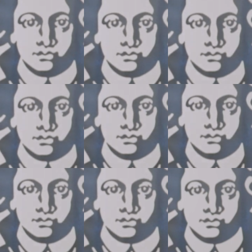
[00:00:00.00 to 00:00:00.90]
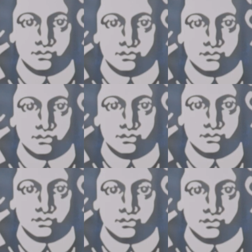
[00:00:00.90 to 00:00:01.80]

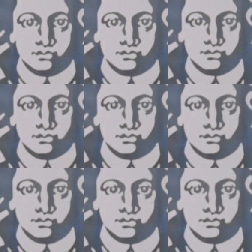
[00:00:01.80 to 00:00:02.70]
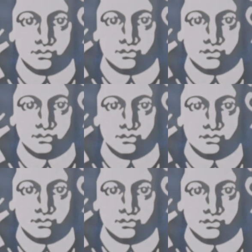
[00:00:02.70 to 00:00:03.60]

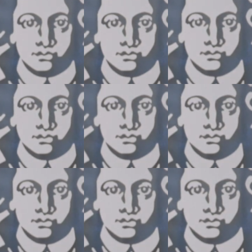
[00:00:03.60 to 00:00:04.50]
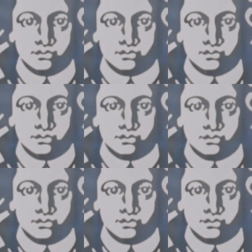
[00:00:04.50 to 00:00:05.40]

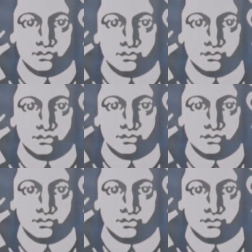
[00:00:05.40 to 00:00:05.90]
The person shown says nothing.